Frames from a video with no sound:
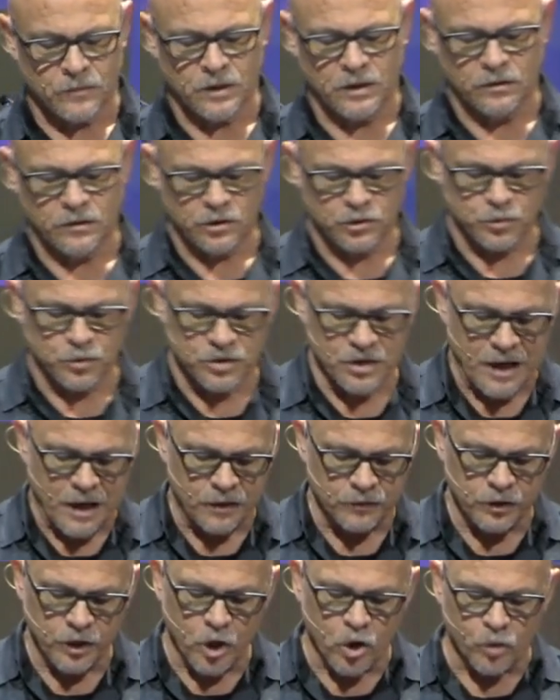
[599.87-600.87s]
this was out
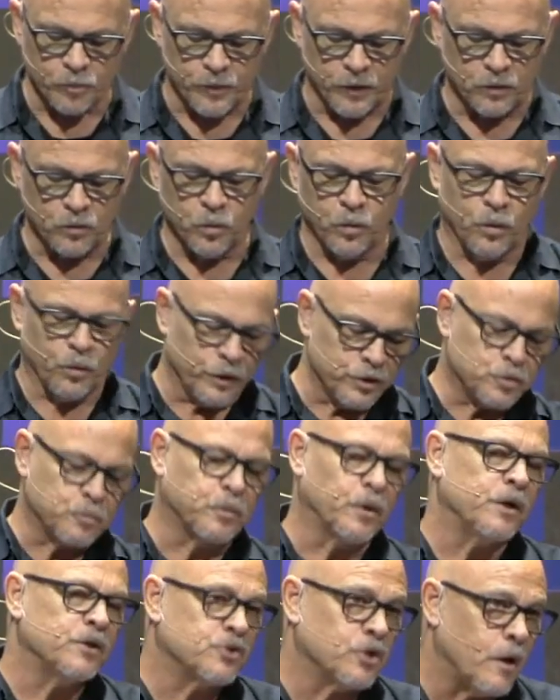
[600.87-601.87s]
in the open, which
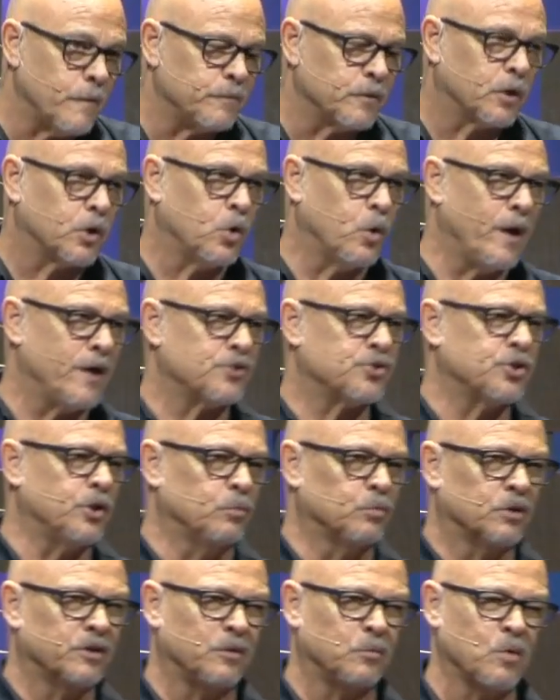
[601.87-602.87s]
brings up the question
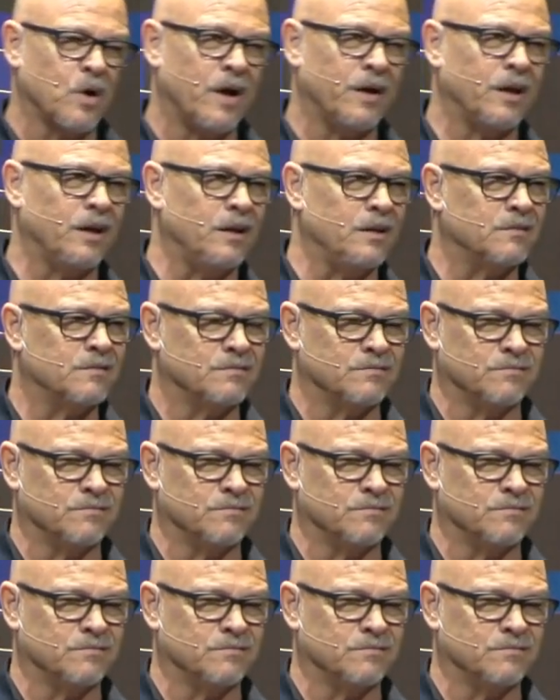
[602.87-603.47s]
well, then why did he